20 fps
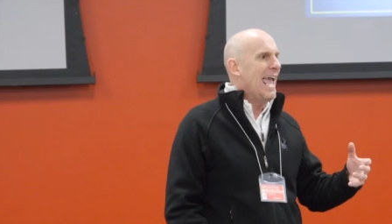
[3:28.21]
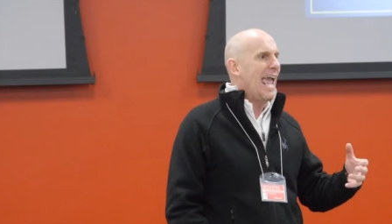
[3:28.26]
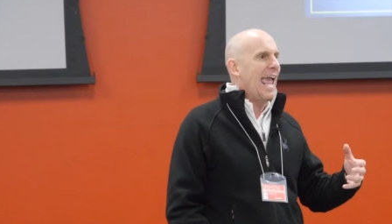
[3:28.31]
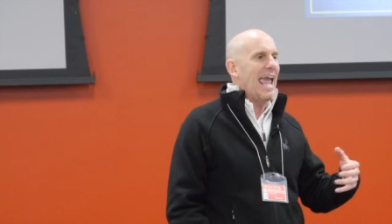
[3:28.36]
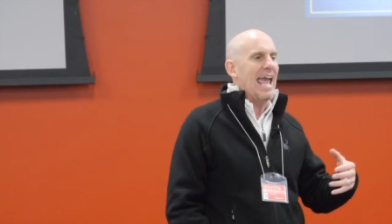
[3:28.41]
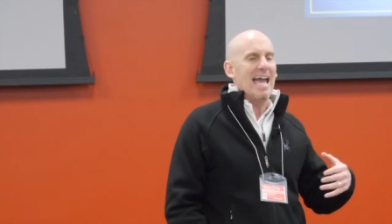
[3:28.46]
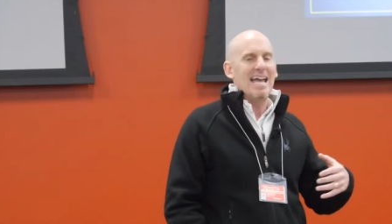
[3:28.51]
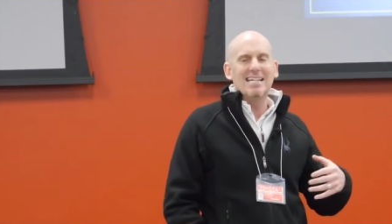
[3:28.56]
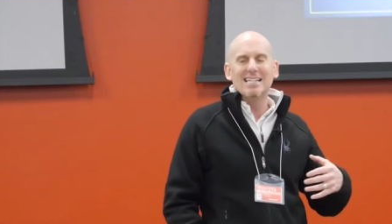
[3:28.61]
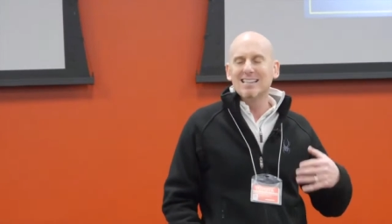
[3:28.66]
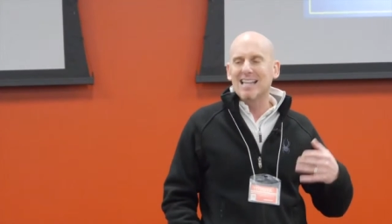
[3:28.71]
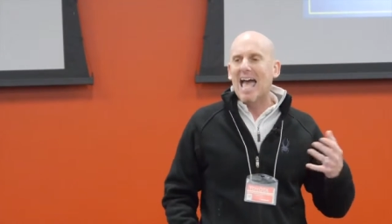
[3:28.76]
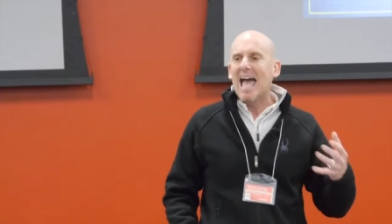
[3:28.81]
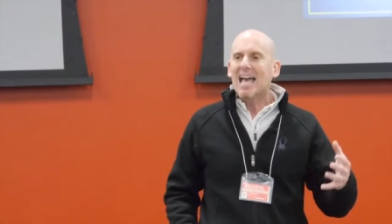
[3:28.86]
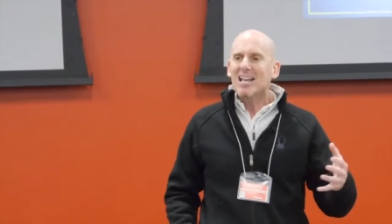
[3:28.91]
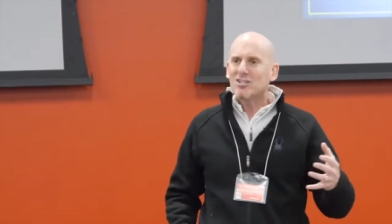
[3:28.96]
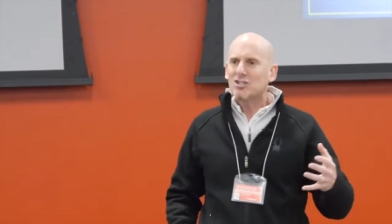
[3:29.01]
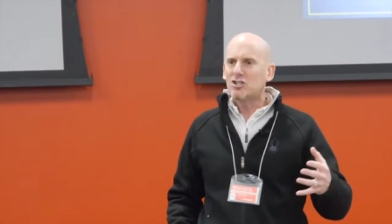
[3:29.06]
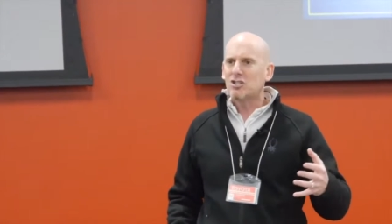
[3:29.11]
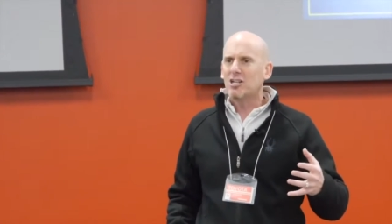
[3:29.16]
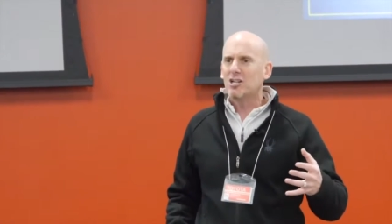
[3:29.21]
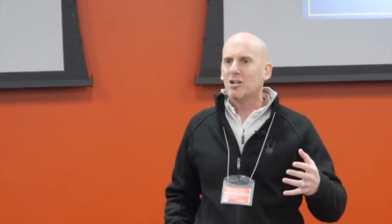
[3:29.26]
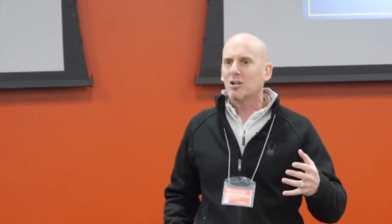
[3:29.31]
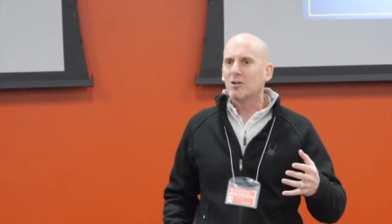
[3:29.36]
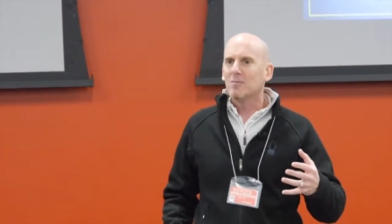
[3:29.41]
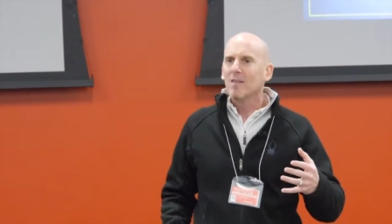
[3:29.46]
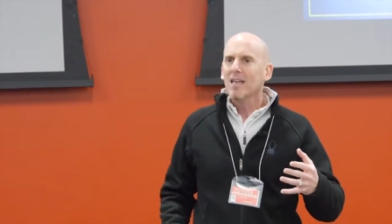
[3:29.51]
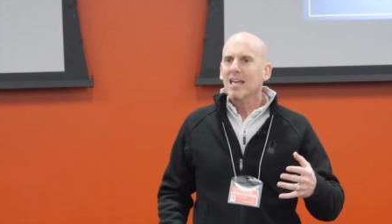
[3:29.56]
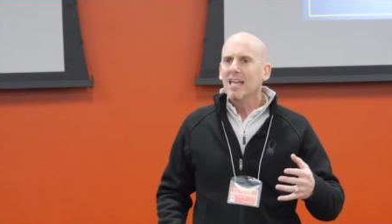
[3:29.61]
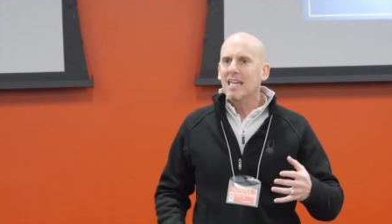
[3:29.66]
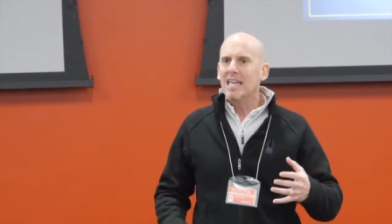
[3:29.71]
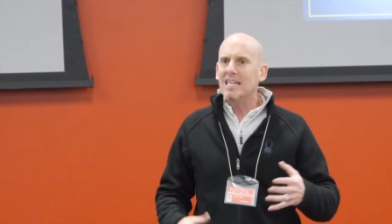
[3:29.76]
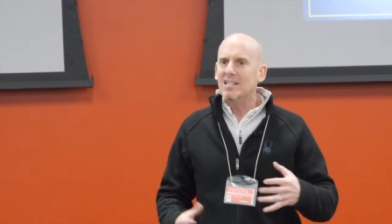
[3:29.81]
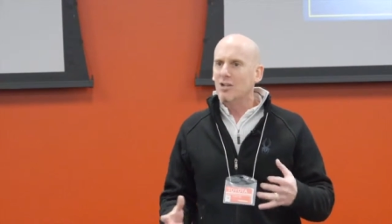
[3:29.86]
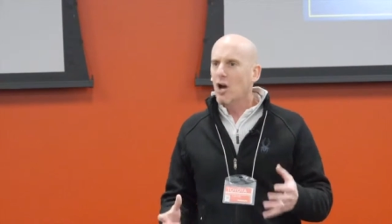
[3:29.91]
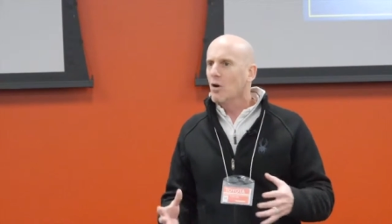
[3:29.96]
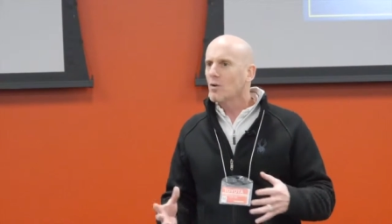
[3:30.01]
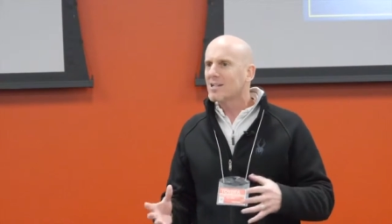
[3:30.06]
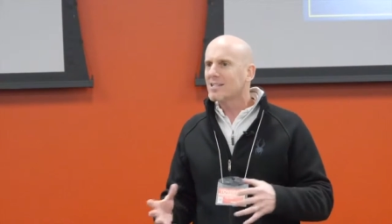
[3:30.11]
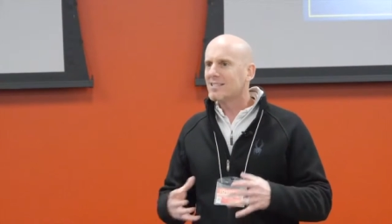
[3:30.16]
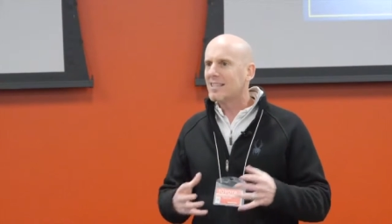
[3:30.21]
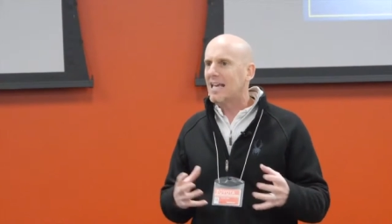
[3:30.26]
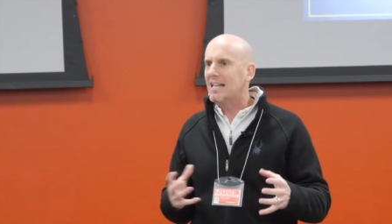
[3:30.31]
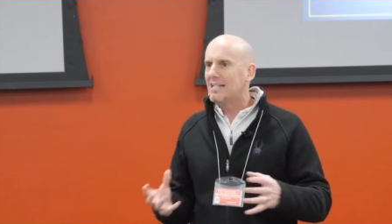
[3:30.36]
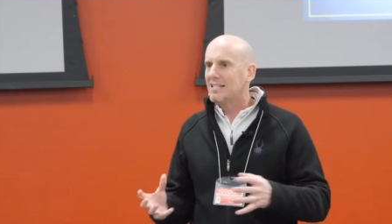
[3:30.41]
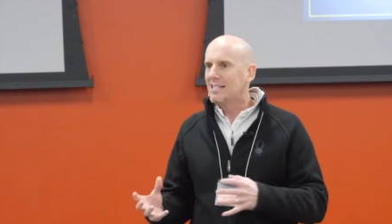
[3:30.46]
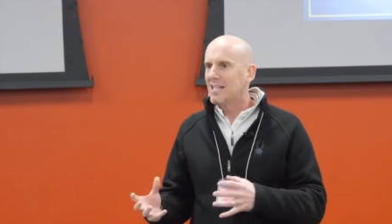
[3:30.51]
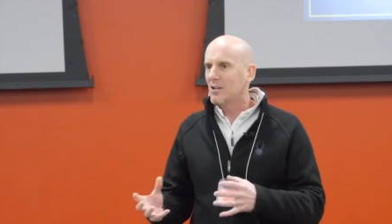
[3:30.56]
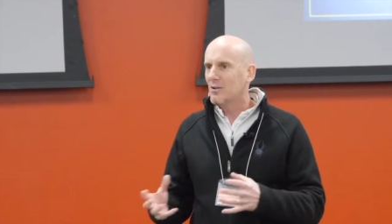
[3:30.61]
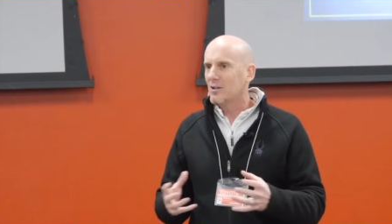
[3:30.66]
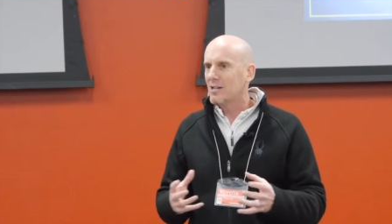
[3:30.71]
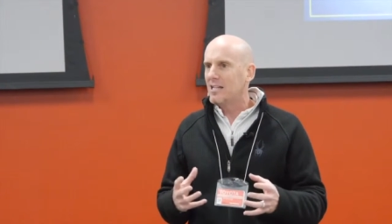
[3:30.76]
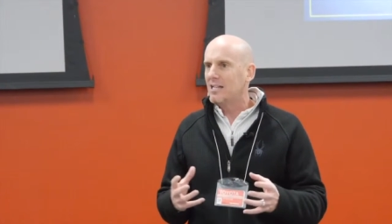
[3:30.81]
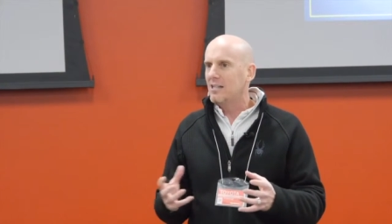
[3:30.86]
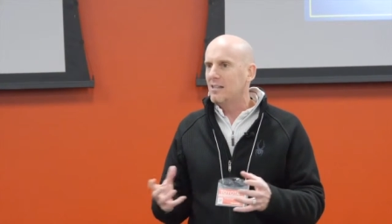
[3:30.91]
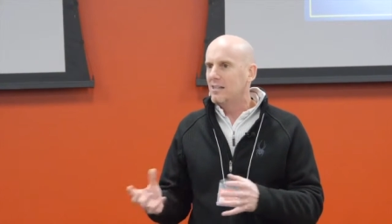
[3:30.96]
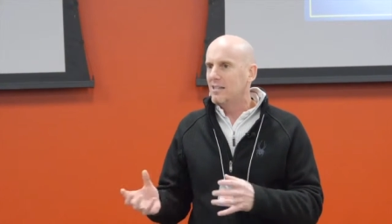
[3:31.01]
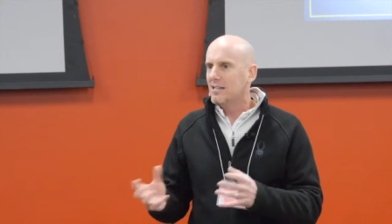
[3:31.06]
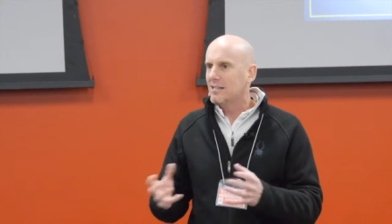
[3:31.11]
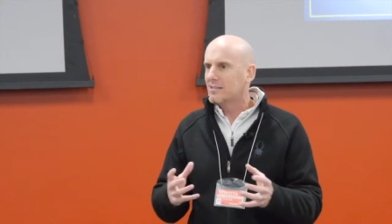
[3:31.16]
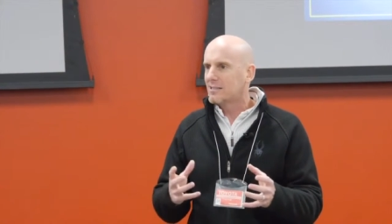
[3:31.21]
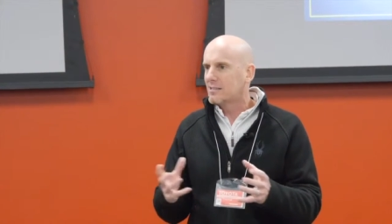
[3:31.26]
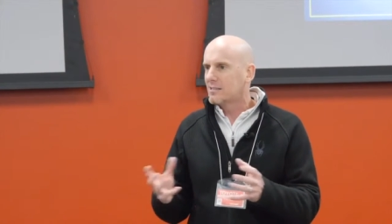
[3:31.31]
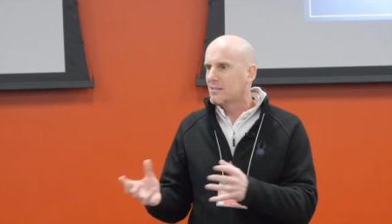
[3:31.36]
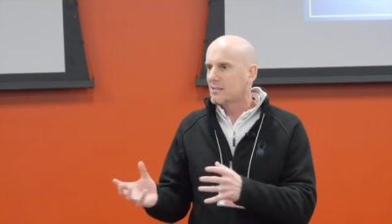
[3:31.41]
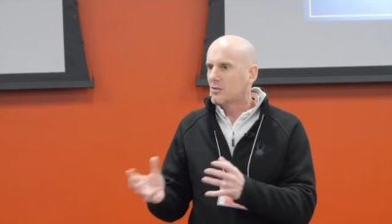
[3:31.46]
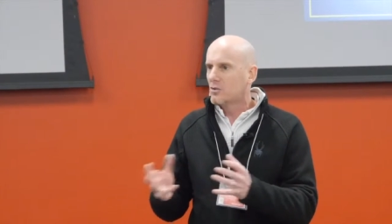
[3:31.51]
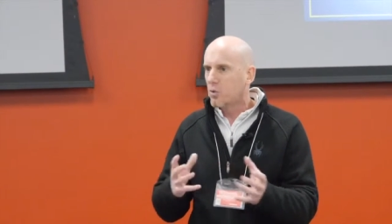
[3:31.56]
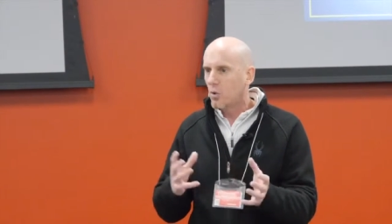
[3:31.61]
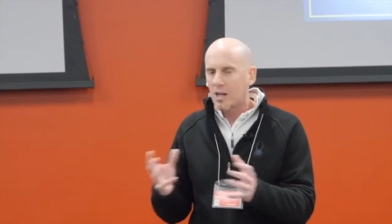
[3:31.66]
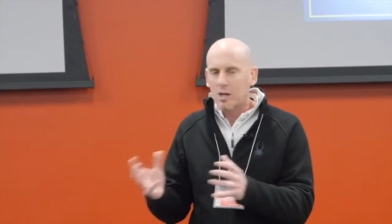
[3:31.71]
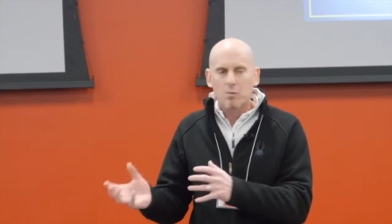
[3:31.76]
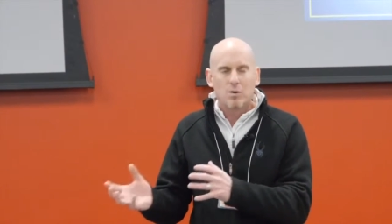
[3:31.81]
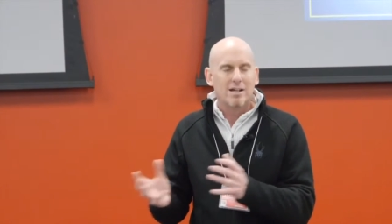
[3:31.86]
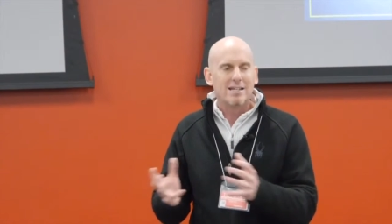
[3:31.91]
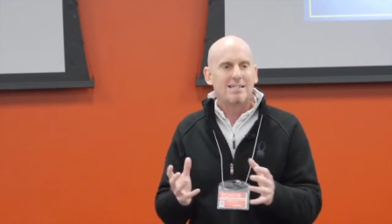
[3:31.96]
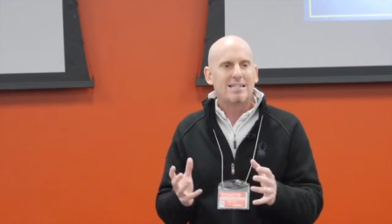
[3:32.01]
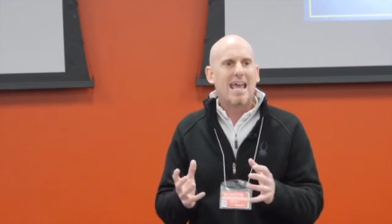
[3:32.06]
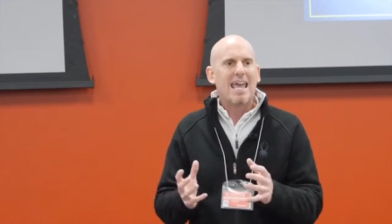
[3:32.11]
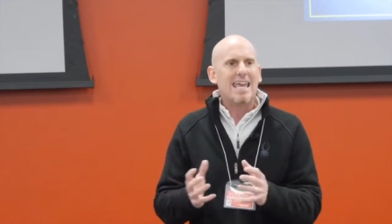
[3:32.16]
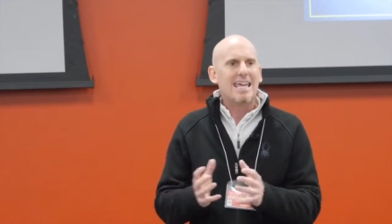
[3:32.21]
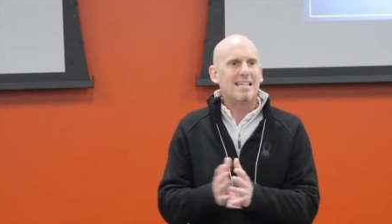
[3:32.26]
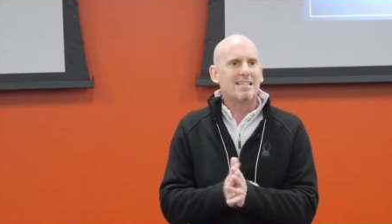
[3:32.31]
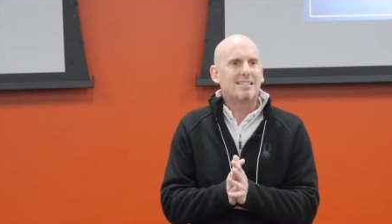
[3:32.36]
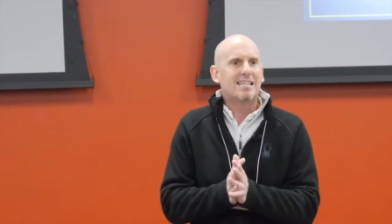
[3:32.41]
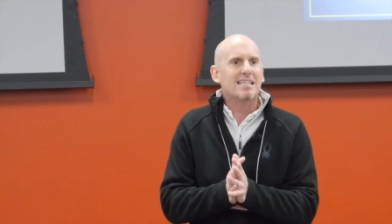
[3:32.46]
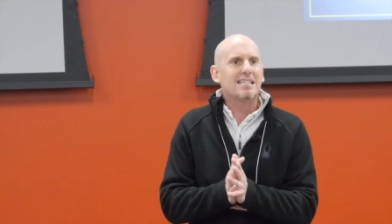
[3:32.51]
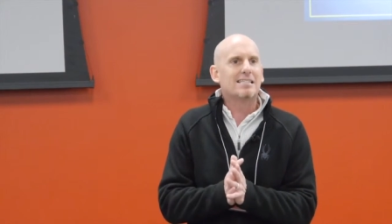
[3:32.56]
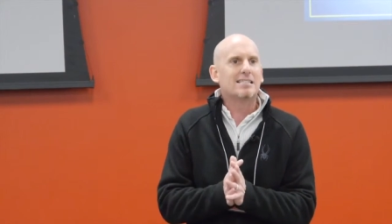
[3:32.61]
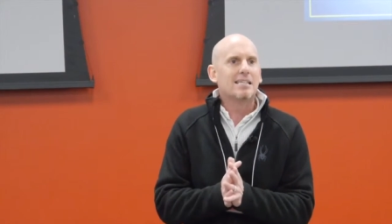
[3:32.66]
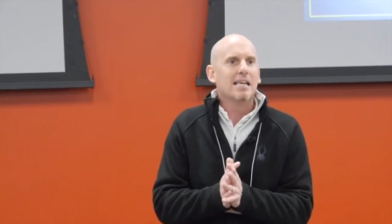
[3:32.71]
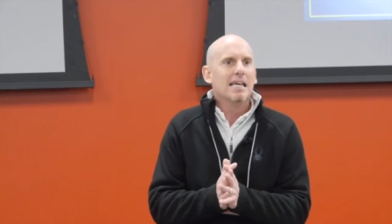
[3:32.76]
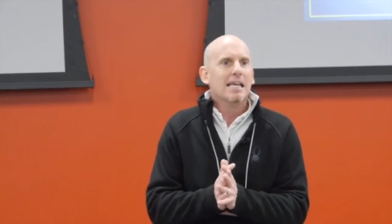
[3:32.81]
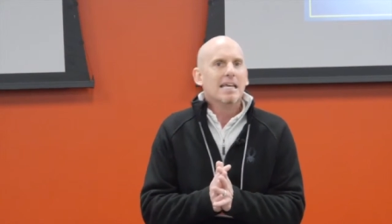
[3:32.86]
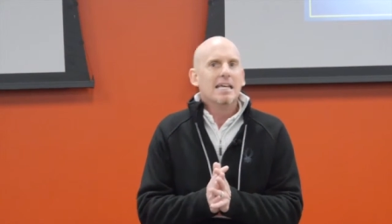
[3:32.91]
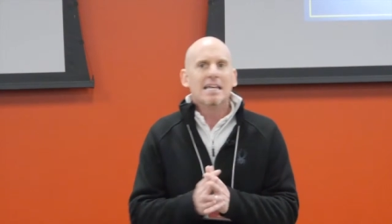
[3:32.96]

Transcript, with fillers: And last year, he noticed that during this 21 days, his,